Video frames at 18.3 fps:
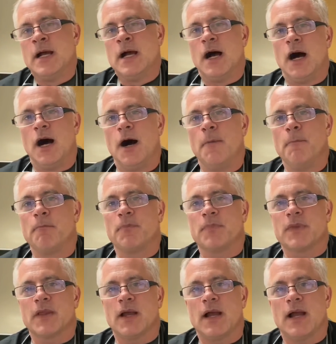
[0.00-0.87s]
Um,
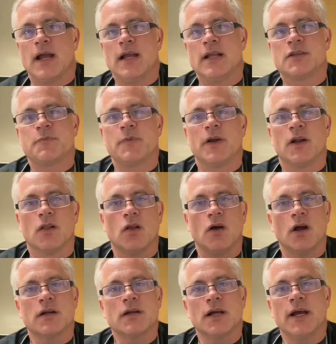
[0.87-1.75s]
it's been a
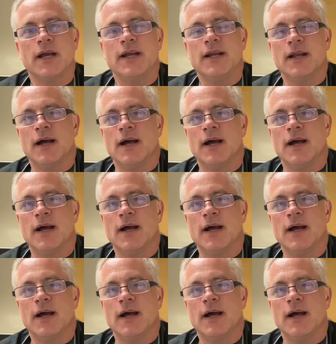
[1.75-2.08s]
long night.